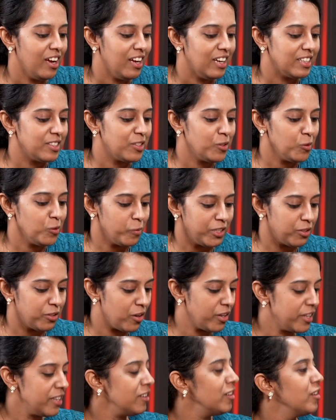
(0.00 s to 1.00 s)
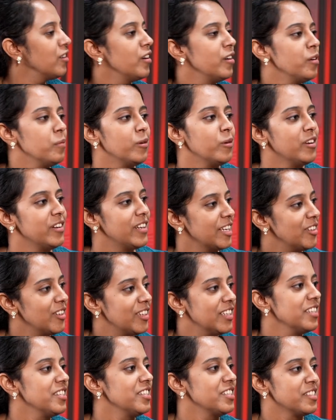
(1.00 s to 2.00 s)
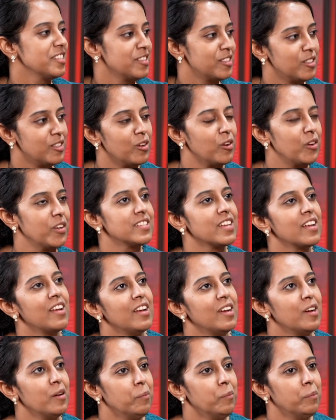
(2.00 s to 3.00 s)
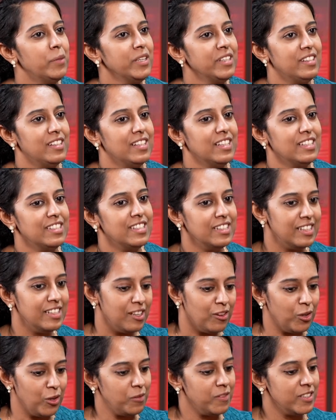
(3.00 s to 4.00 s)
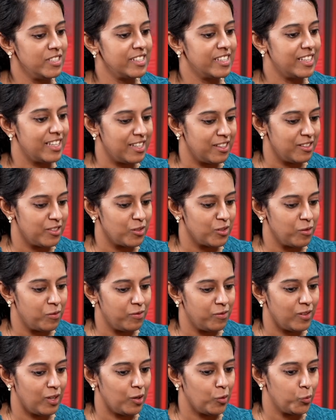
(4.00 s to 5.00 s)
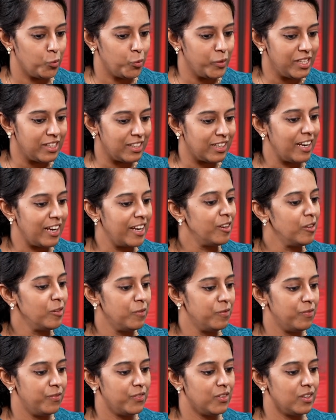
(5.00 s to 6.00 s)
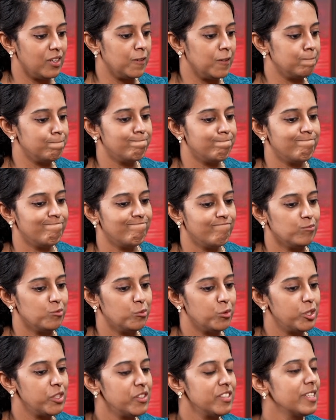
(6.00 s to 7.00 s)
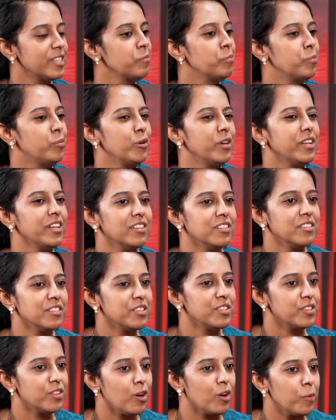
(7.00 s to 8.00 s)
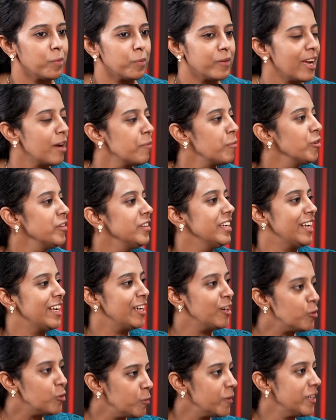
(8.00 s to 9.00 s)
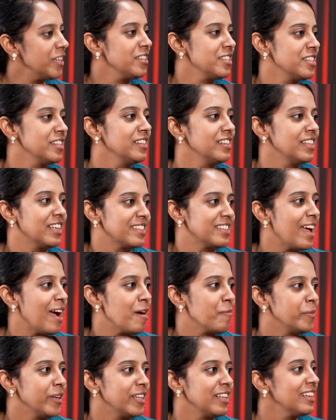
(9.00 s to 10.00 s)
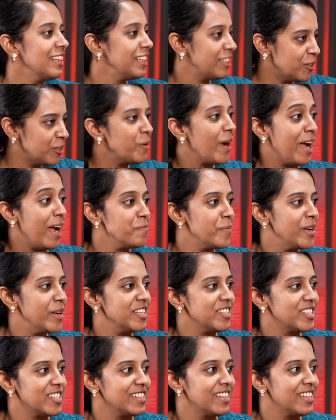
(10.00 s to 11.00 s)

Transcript: So we're talking a lot about regulations, laws, but isn't there always a case of we are kind of, what do you say, putting a stopgap on the innovation that's happening? Like you had mentioned